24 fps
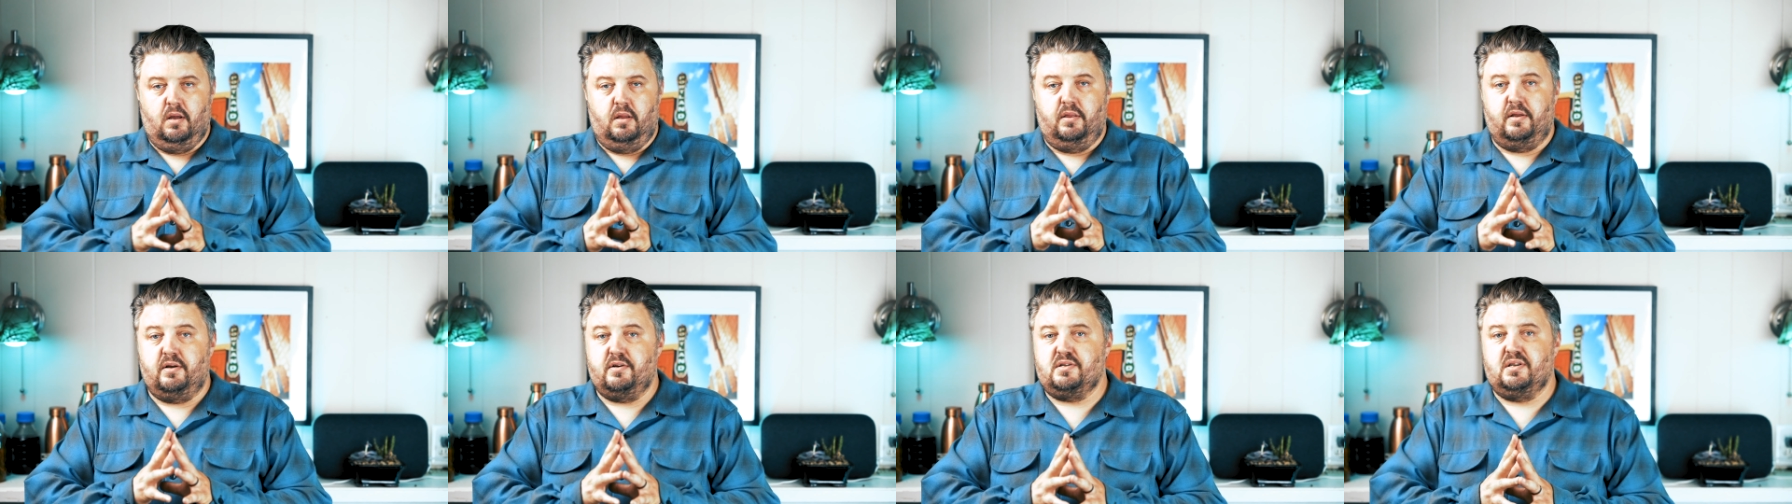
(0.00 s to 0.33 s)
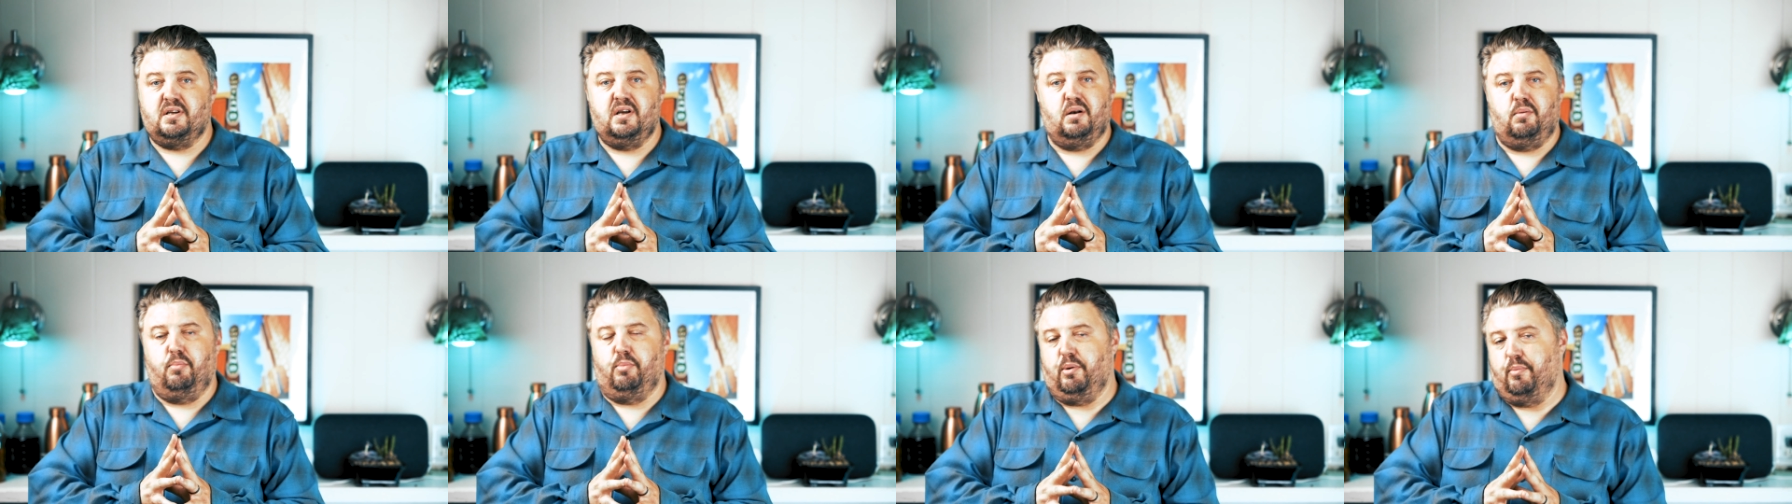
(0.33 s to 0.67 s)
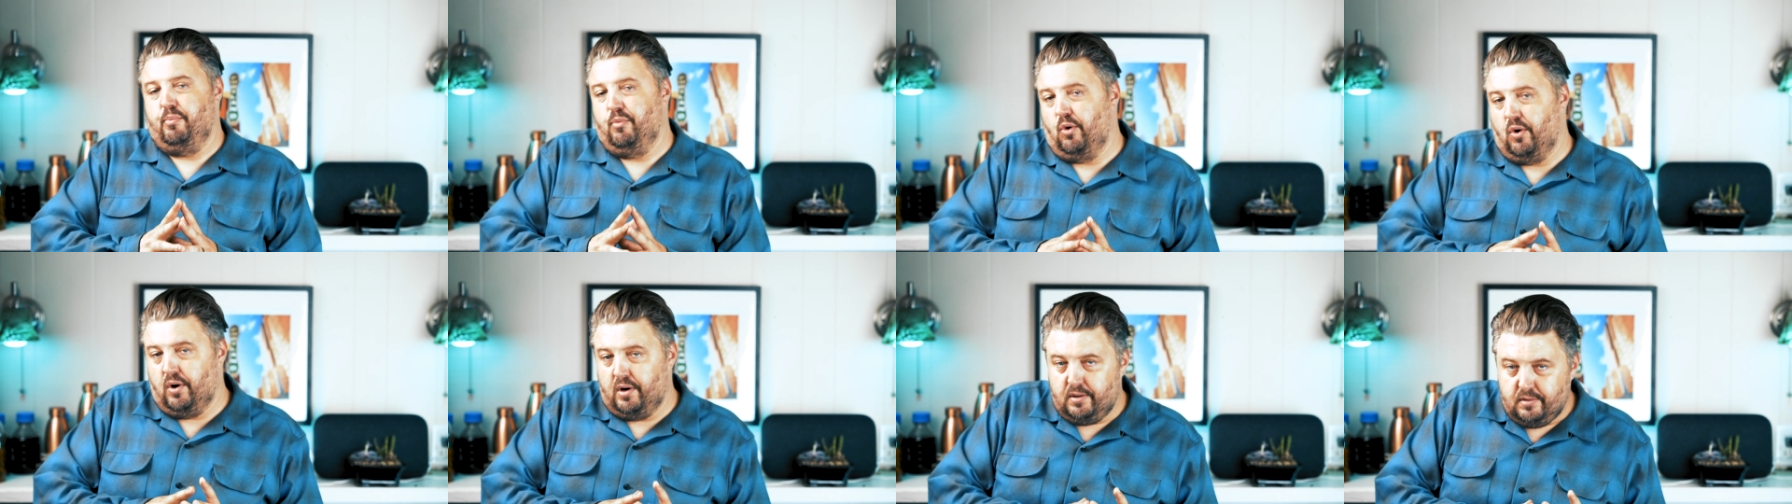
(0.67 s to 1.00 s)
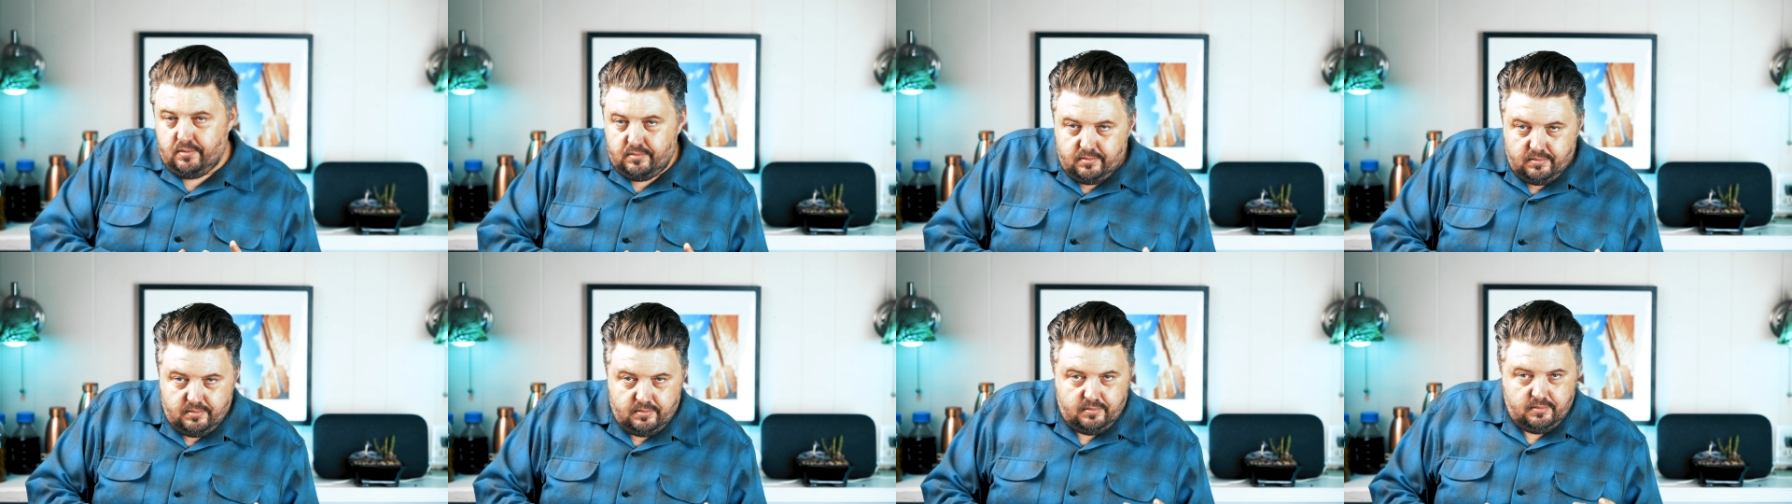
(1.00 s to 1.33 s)
There's going to be more.
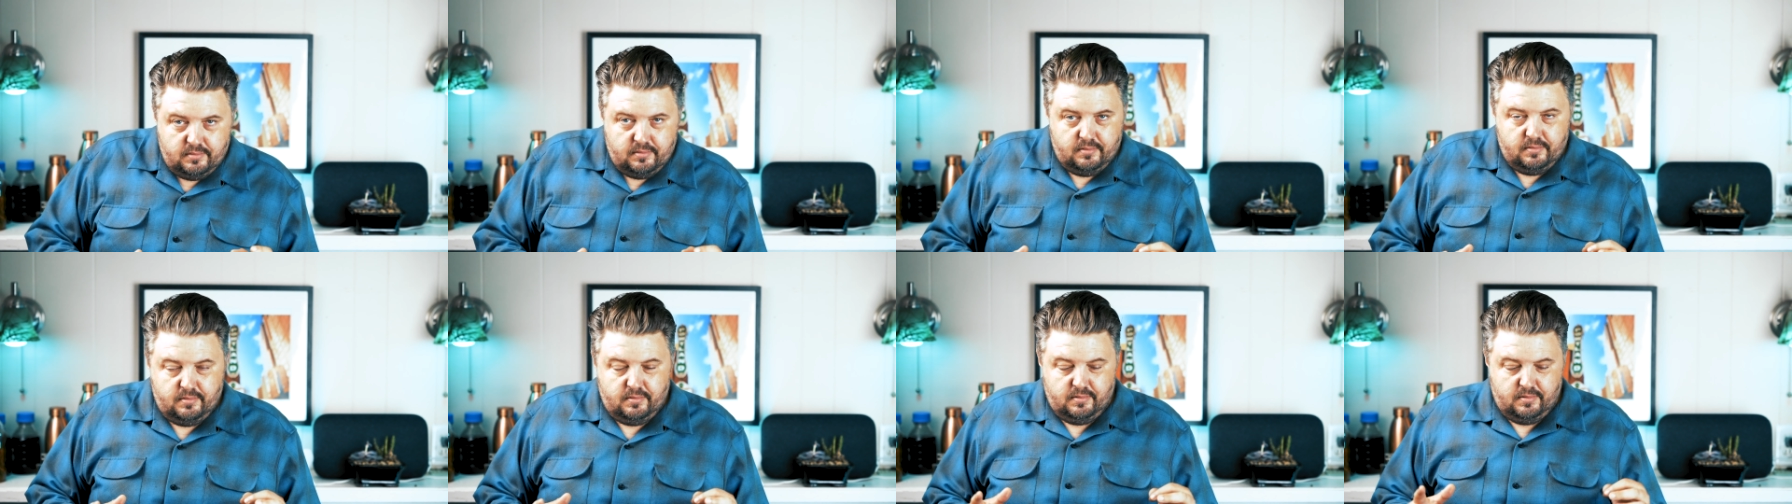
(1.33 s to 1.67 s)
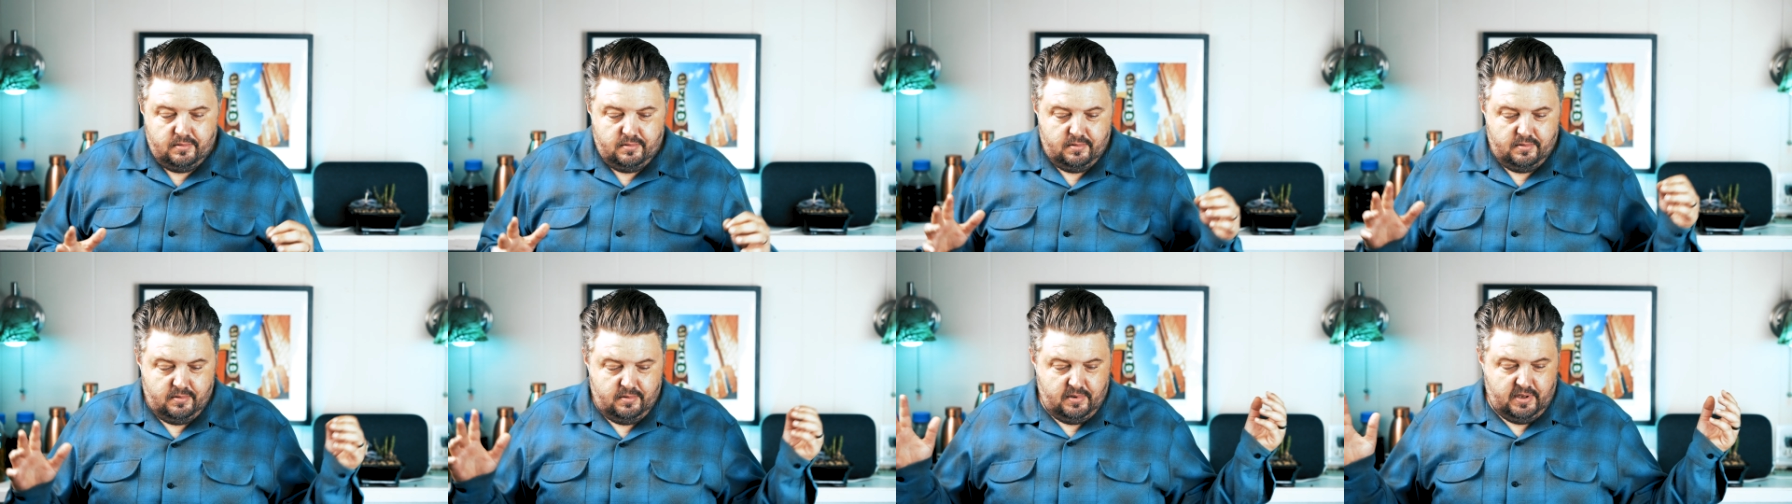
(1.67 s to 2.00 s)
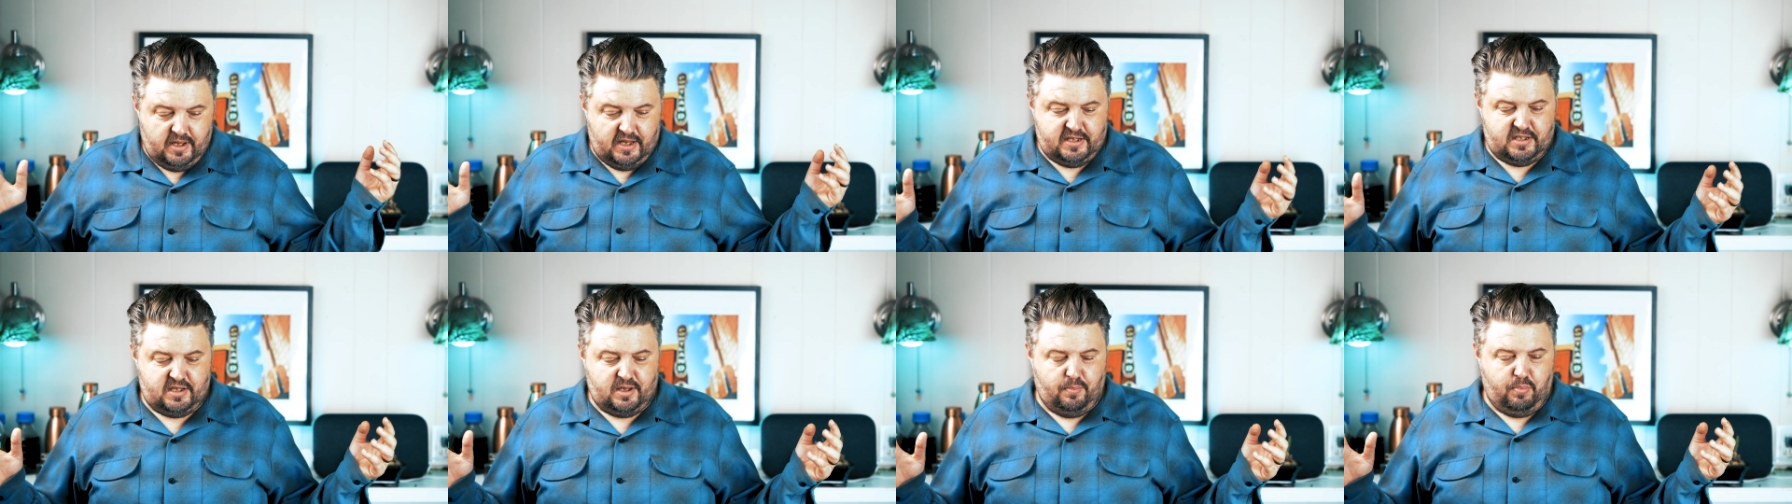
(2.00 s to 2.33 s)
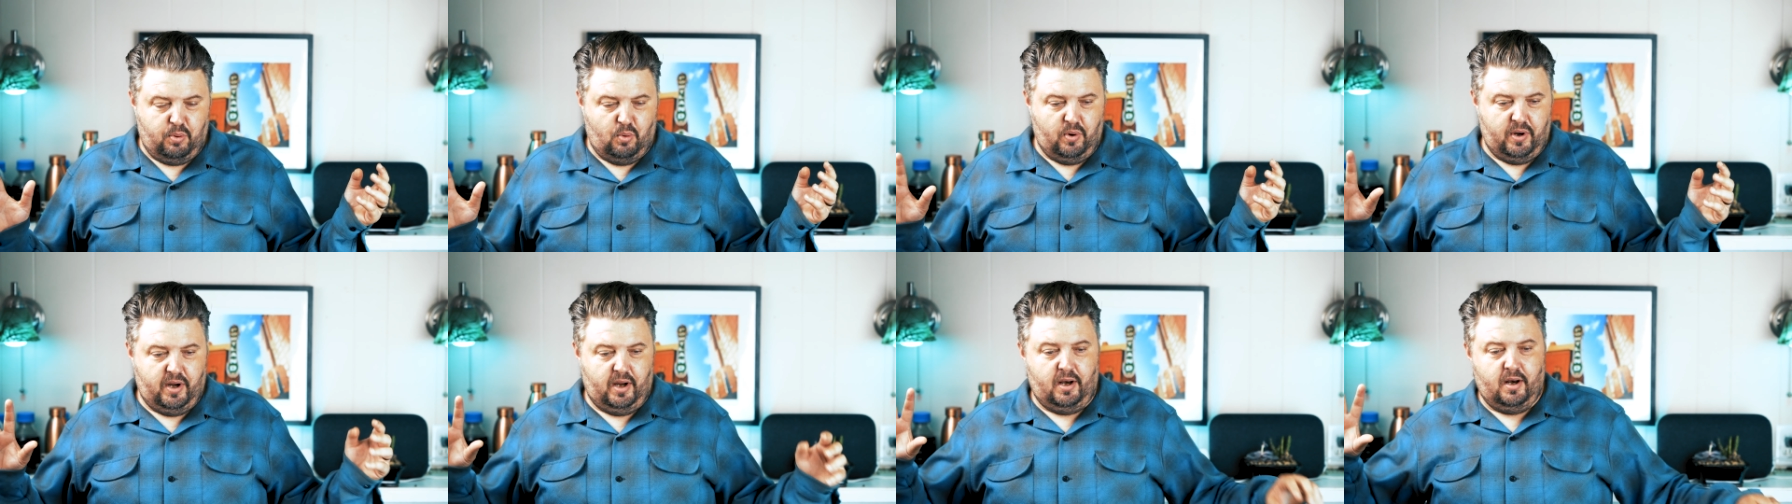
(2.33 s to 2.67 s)
That's the
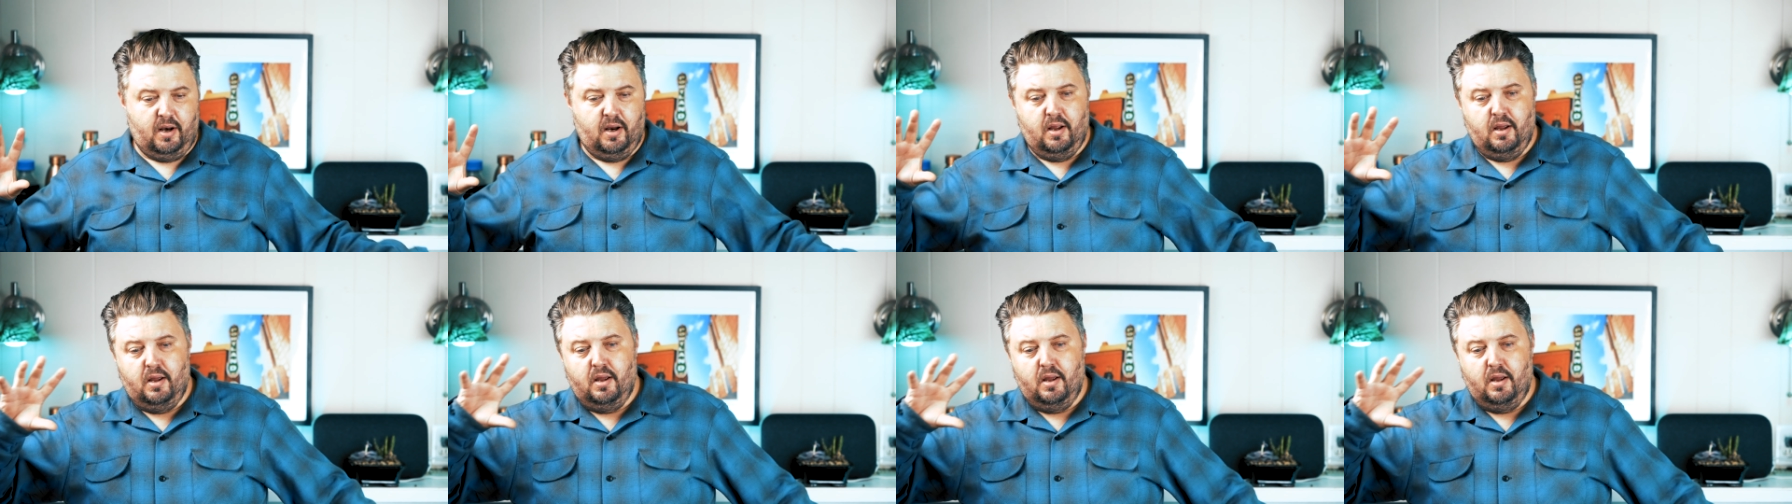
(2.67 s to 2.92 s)
point.